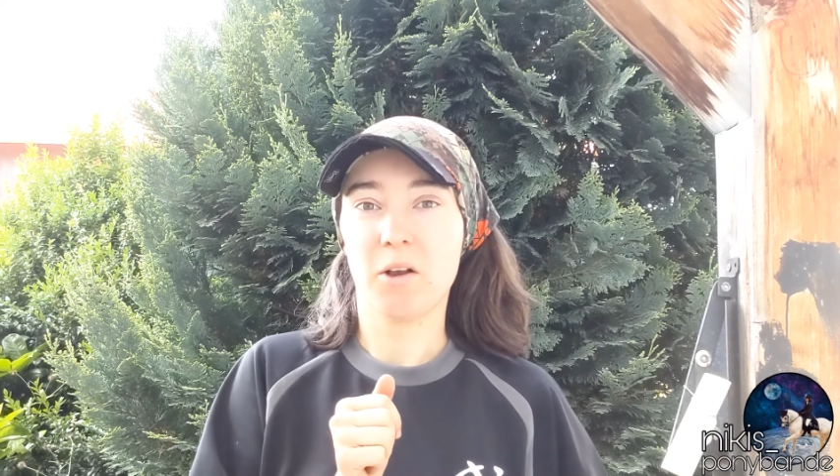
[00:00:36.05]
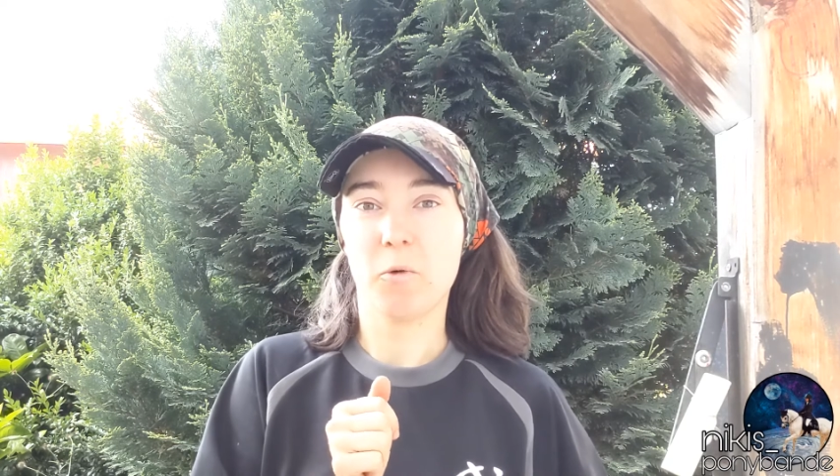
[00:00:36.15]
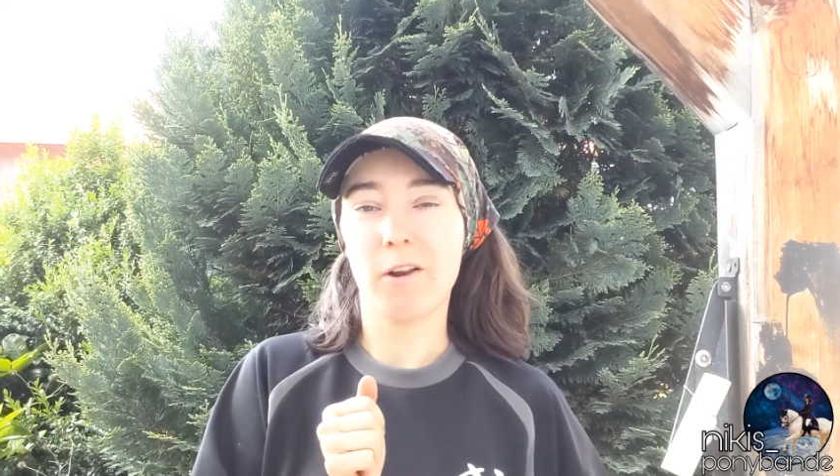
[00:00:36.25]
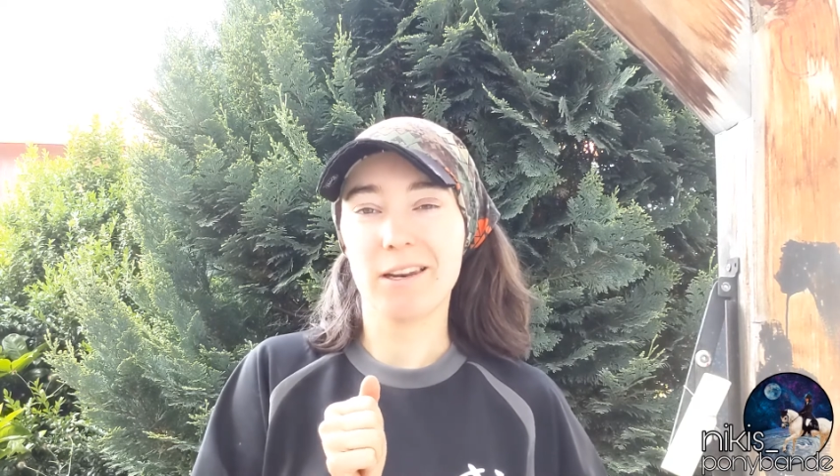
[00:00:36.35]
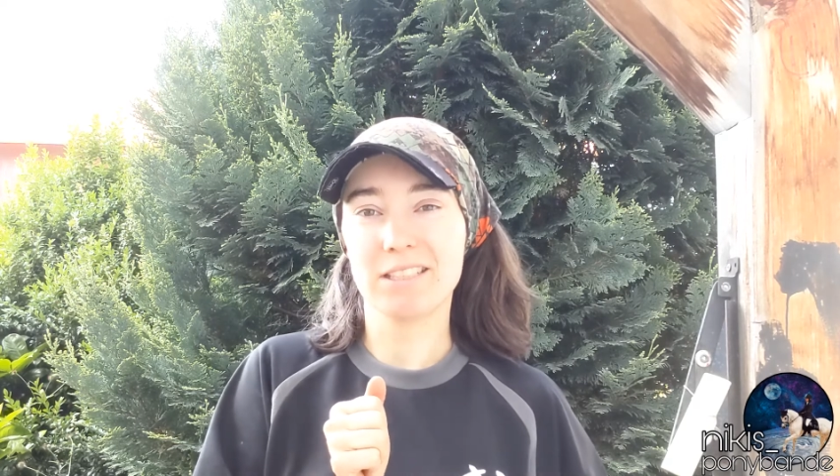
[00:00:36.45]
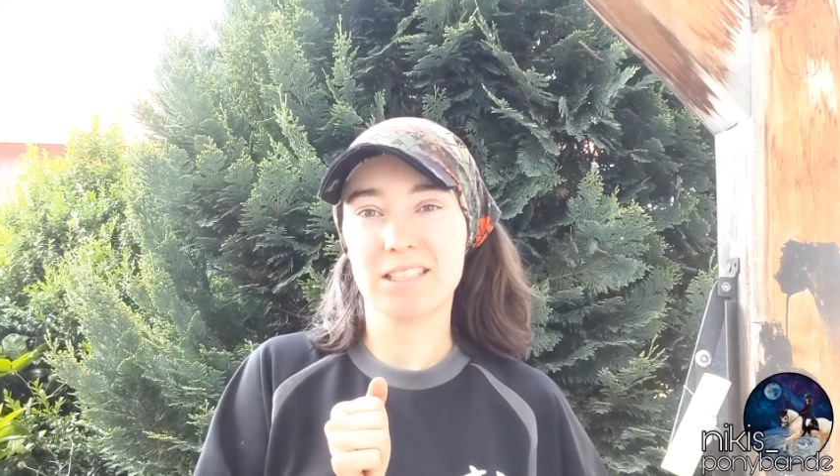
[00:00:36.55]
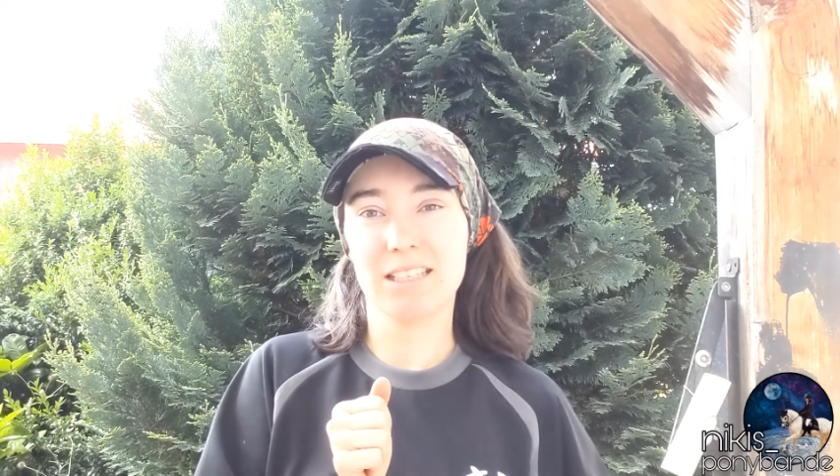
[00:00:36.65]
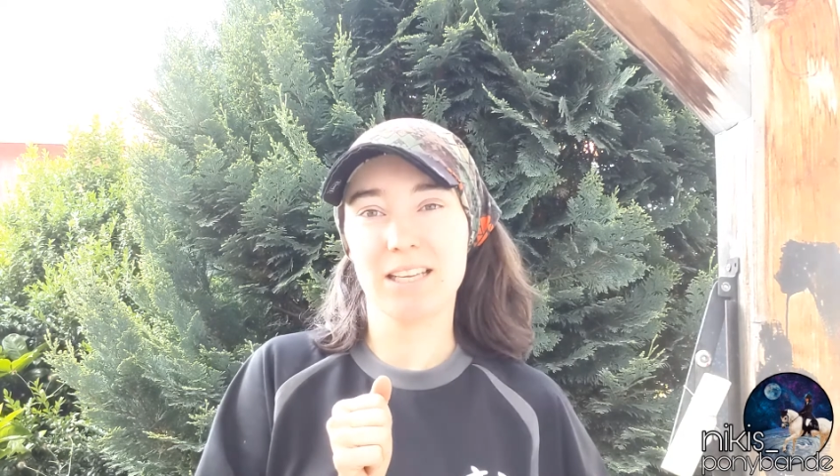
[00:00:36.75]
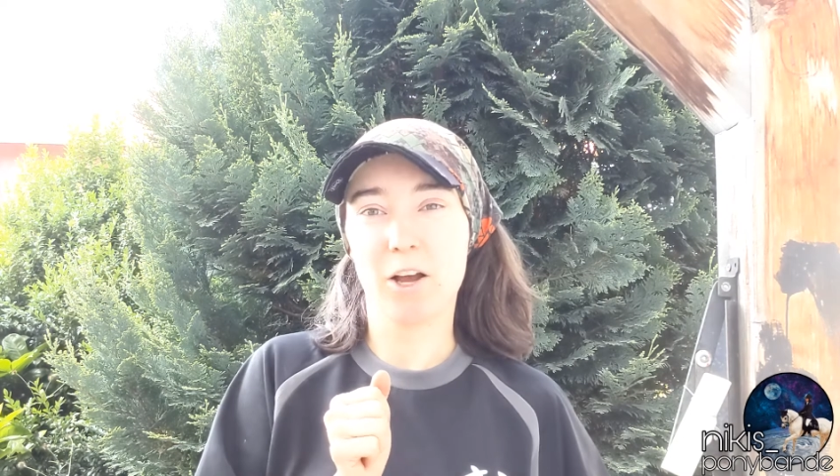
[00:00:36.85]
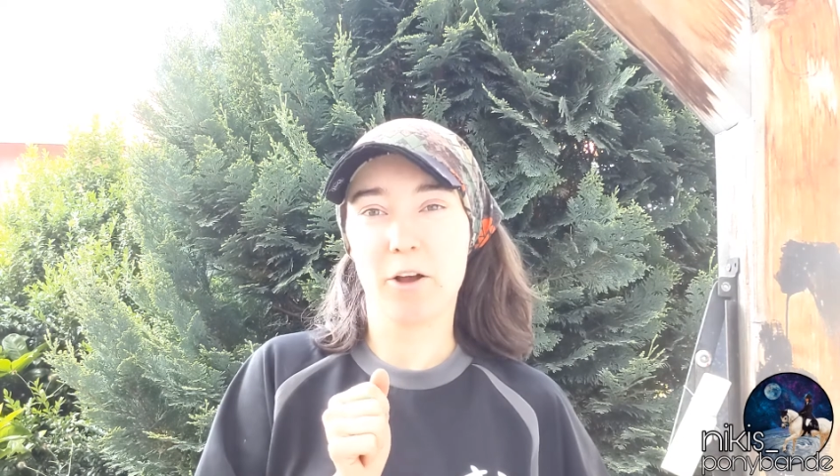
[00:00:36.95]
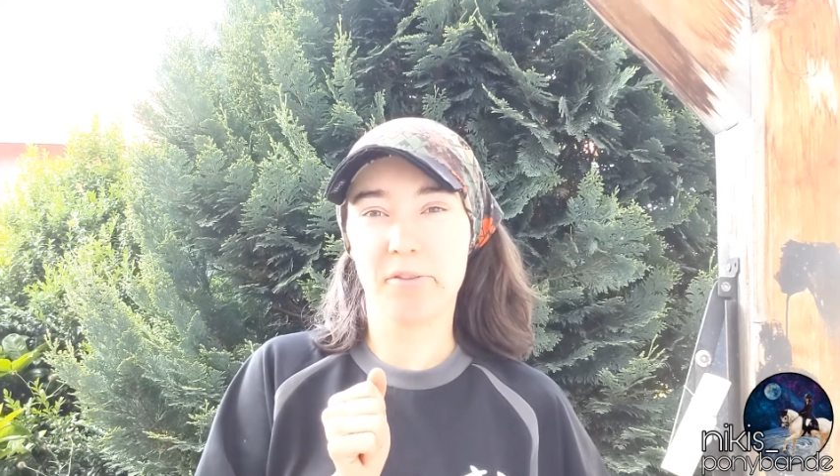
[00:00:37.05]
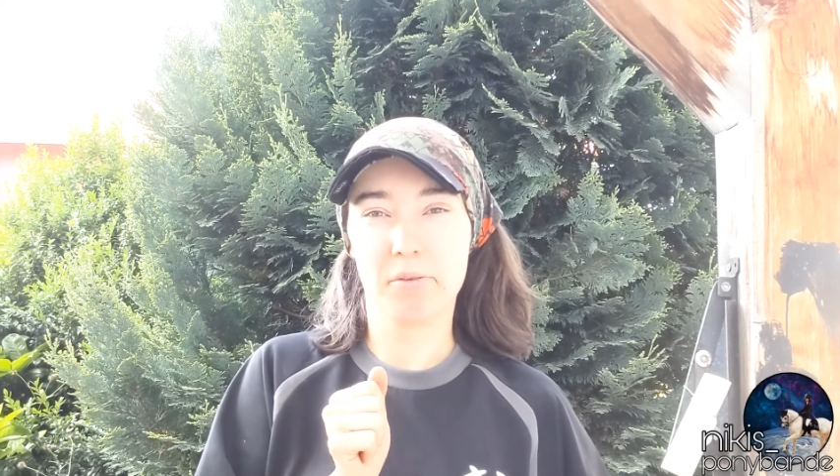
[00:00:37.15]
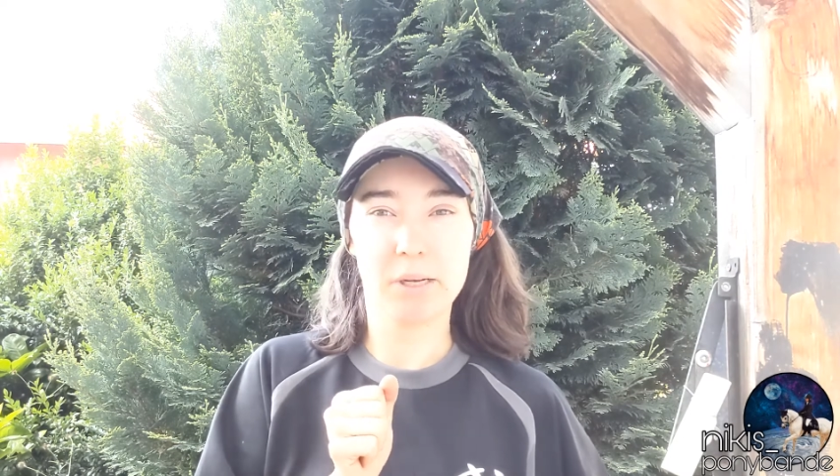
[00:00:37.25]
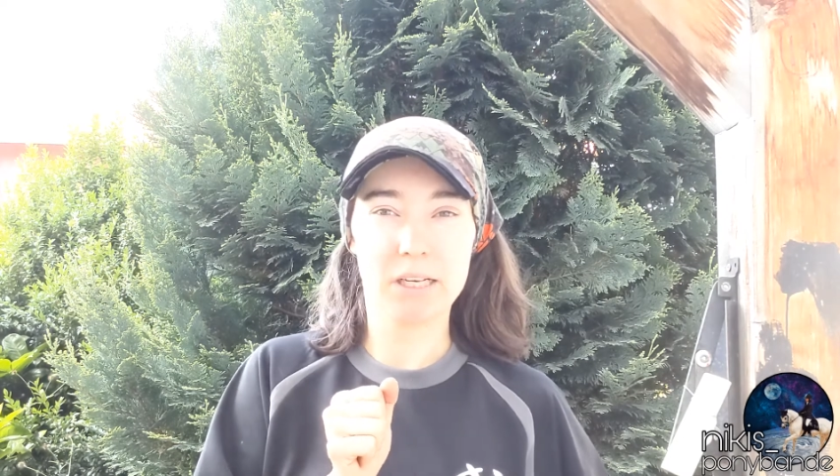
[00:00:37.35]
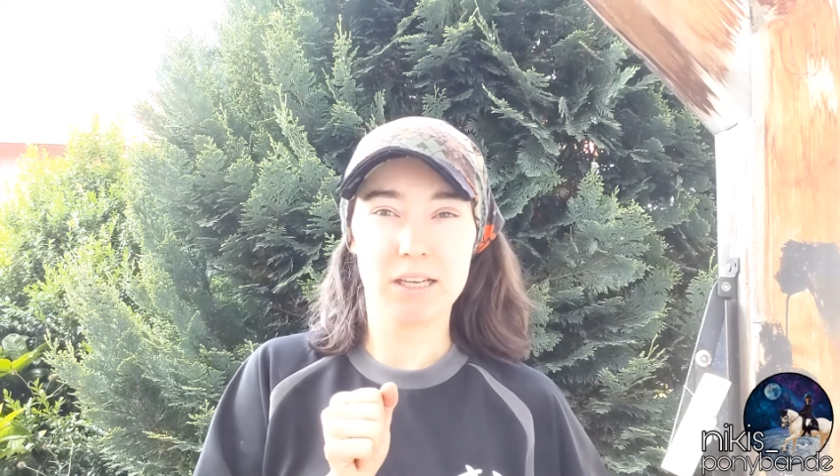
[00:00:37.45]
quality of the
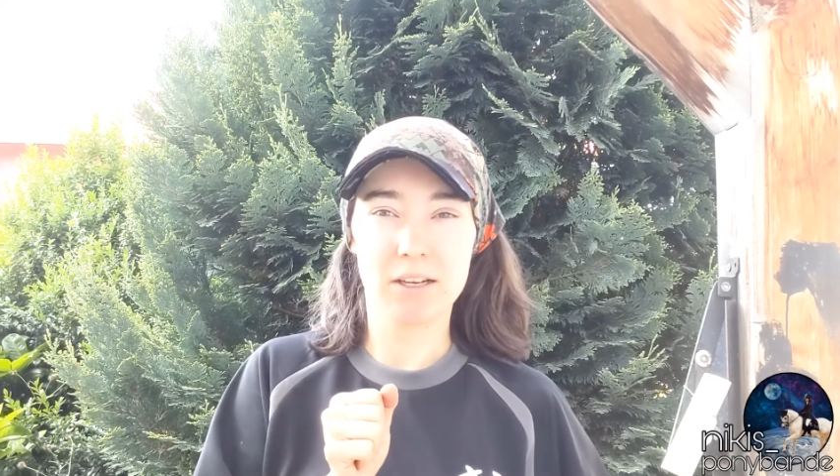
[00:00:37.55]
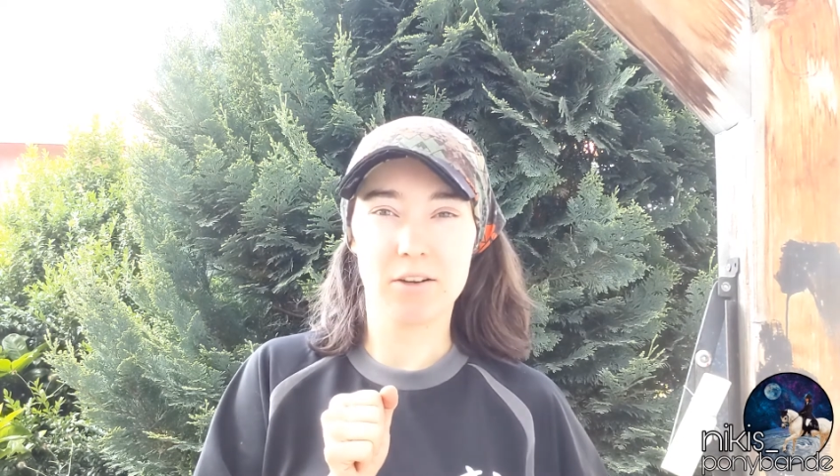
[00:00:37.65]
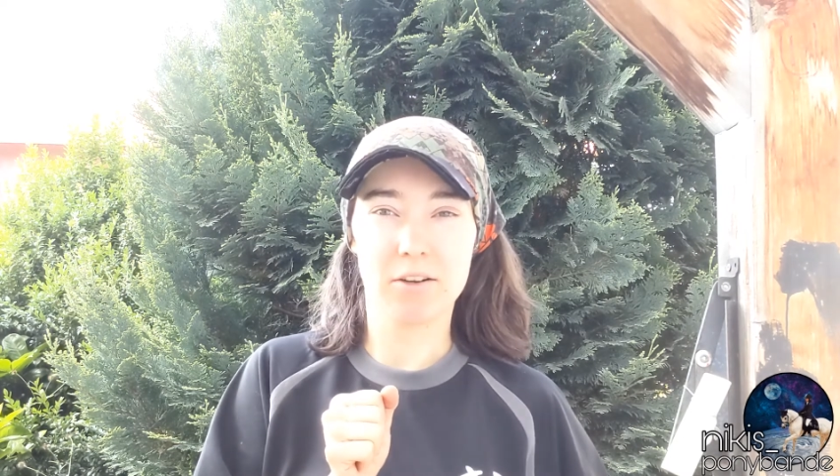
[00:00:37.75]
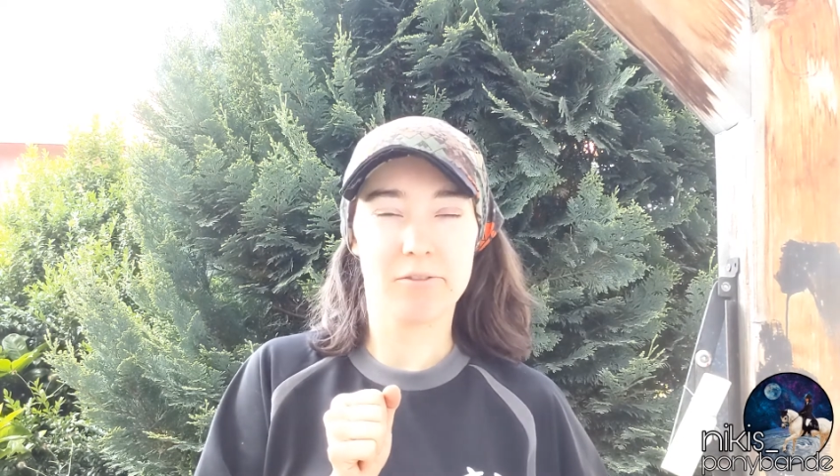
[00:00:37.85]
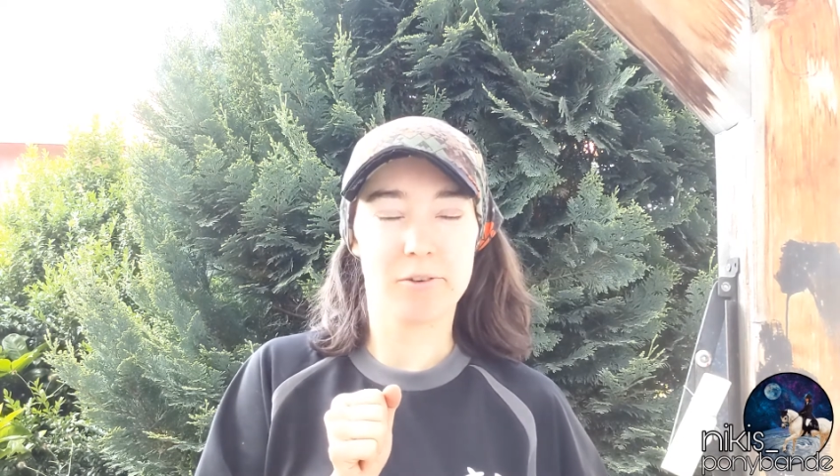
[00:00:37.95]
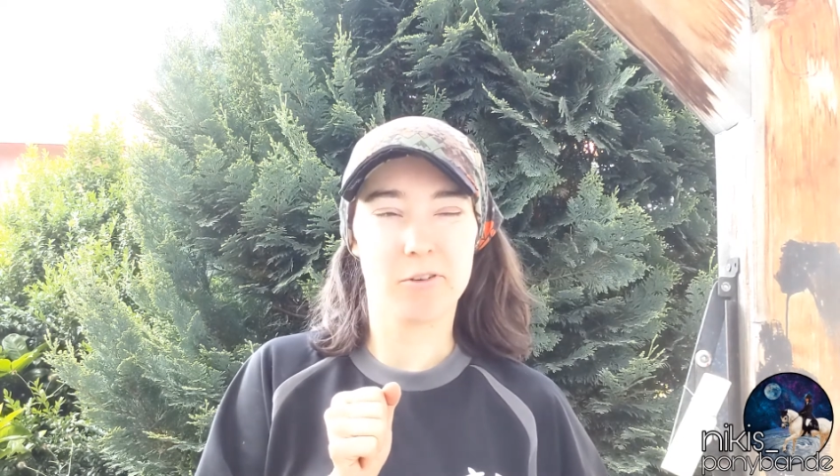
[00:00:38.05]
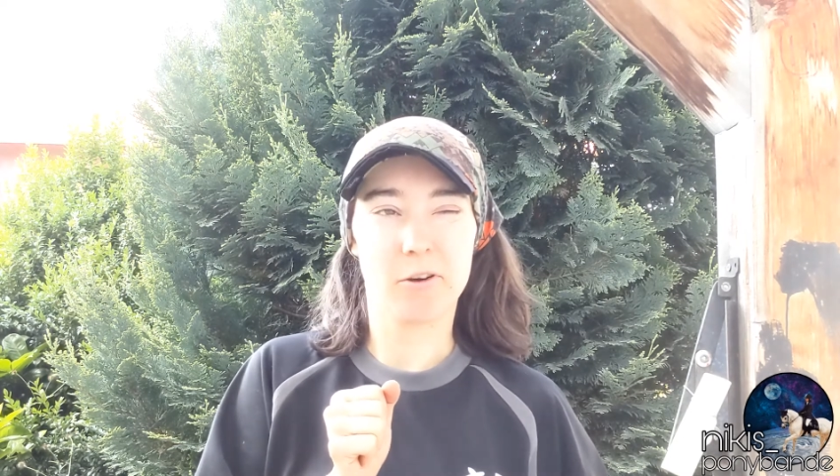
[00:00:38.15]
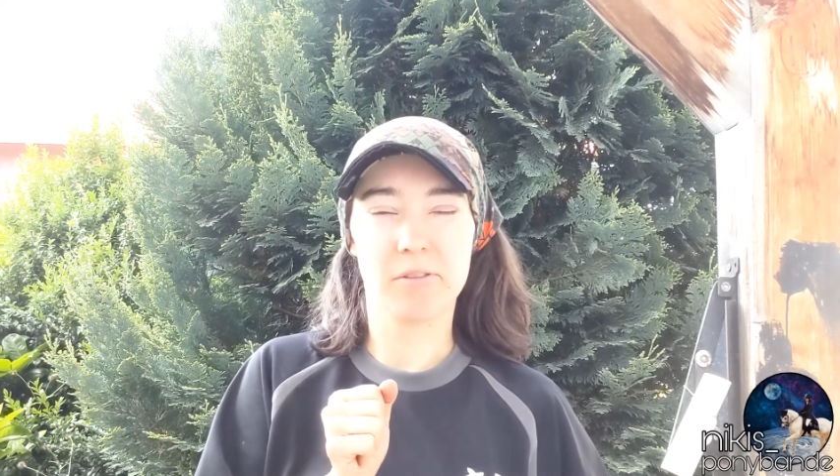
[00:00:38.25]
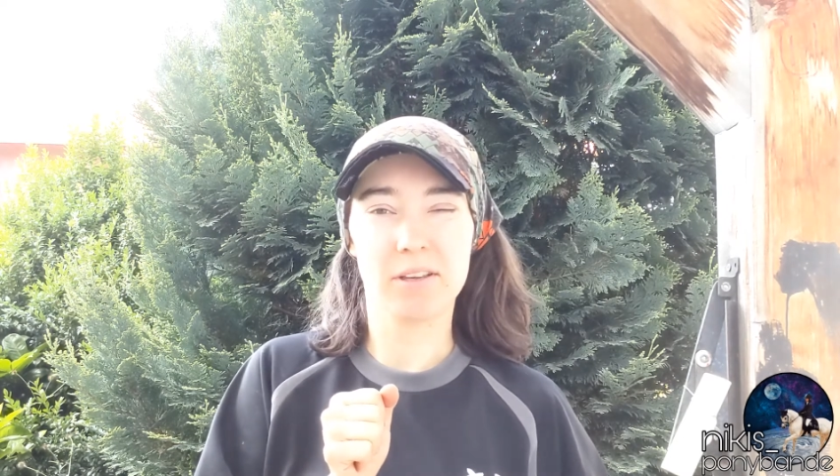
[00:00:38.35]
video of